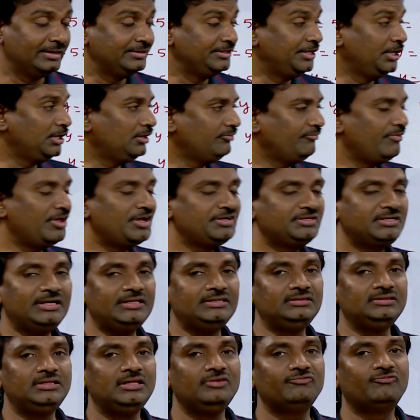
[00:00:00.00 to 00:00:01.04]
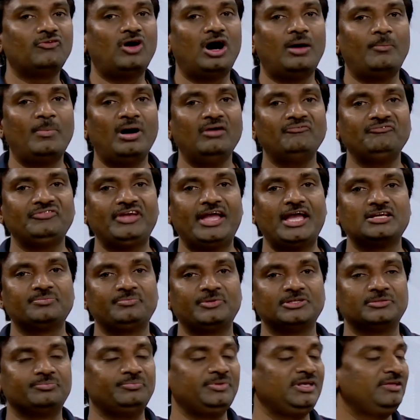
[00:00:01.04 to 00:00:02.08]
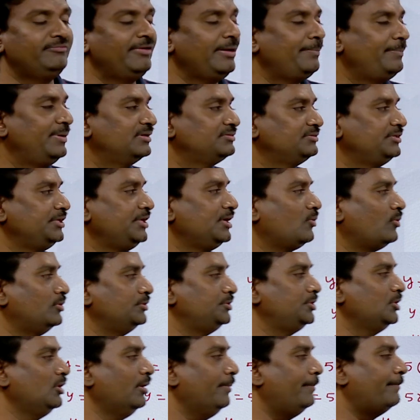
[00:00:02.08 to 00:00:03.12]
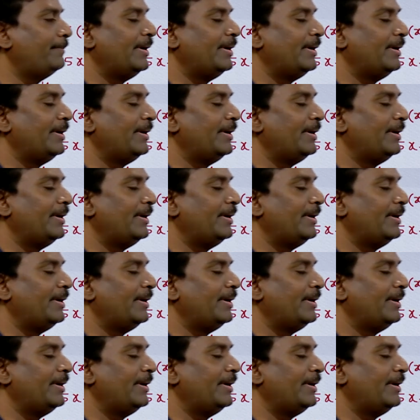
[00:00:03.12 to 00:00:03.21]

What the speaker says: equation in the form of ax plus by plus c equal 0,